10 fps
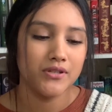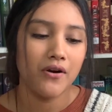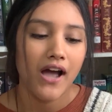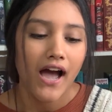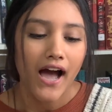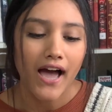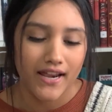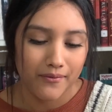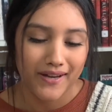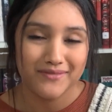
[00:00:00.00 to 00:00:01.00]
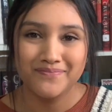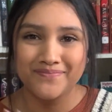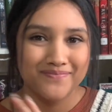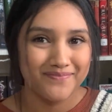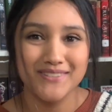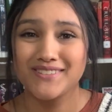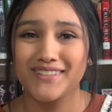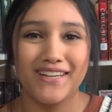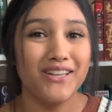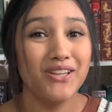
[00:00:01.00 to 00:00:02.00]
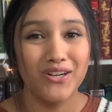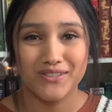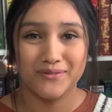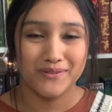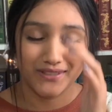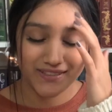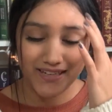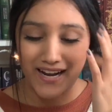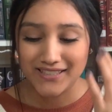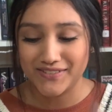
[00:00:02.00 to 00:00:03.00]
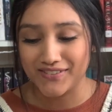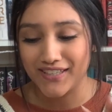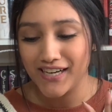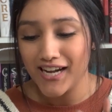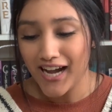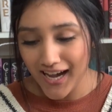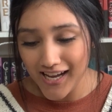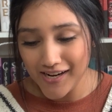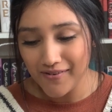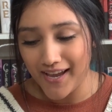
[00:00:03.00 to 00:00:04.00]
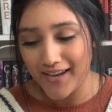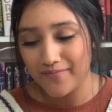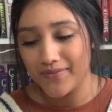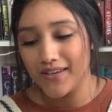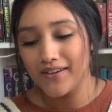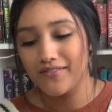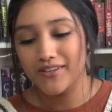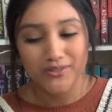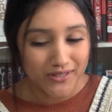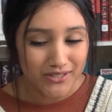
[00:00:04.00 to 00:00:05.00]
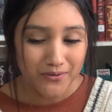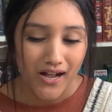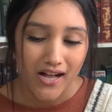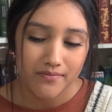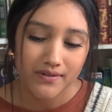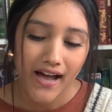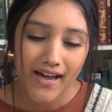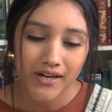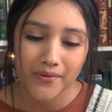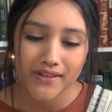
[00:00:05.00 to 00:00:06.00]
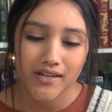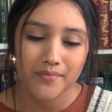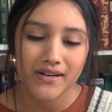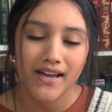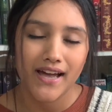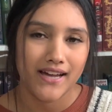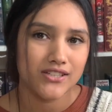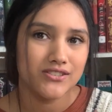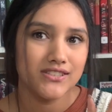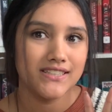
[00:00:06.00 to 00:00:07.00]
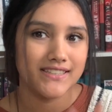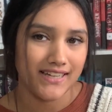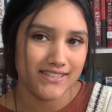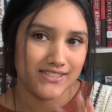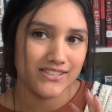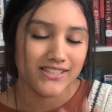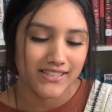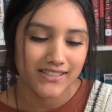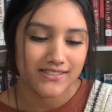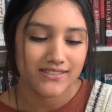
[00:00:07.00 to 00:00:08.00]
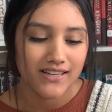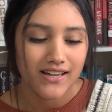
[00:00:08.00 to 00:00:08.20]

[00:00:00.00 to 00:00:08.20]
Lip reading: So anyway, this is like a long spiel you didn't ask for. Anyway, Victoria Schwab. I don't think I'm going to actually get to these.